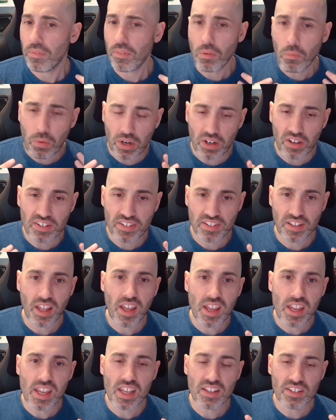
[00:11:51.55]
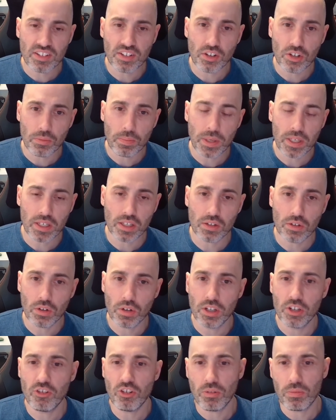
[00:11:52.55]
When I say encyclopedic
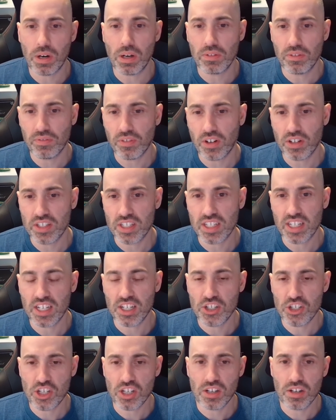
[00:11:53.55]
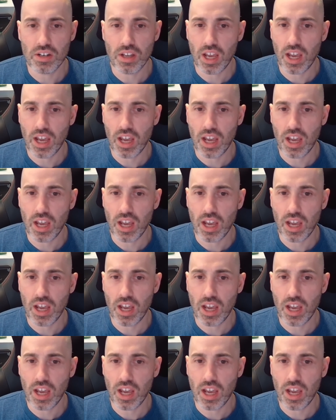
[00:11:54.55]
knowledge around the fighting engine,